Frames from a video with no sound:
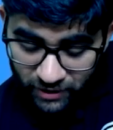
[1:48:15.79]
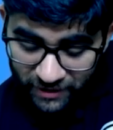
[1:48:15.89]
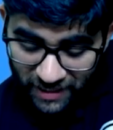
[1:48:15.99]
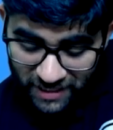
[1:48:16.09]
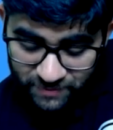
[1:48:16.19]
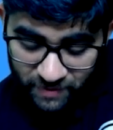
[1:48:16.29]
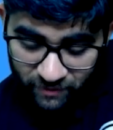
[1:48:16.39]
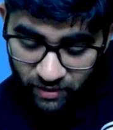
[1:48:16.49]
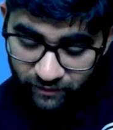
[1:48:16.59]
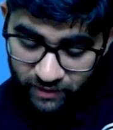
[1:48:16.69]
It has
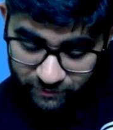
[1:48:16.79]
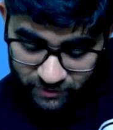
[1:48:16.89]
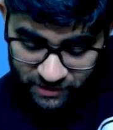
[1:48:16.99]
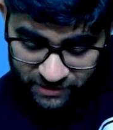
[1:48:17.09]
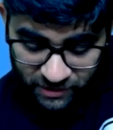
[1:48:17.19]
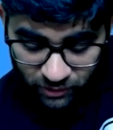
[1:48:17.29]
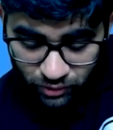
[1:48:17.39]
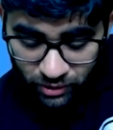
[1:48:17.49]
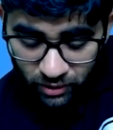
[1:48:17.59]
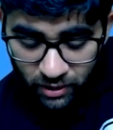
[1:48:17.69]
power of
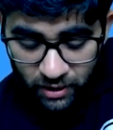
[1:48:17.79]
restitution.